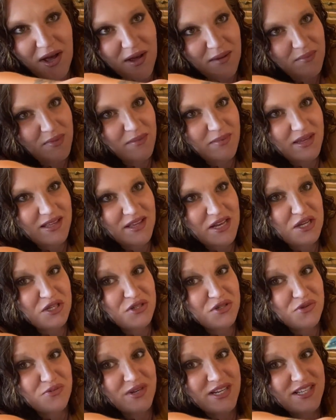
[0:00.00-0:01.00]
maybe like
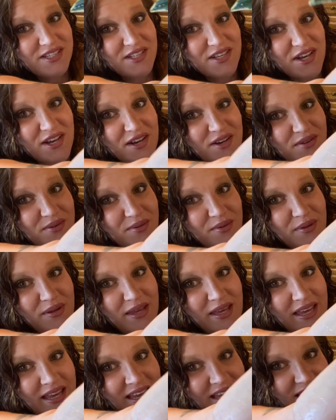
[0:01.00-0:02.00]
2 weeks ago,
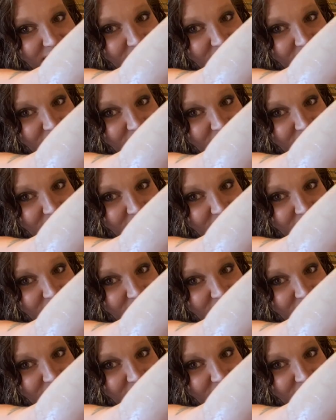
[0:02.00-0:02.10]
and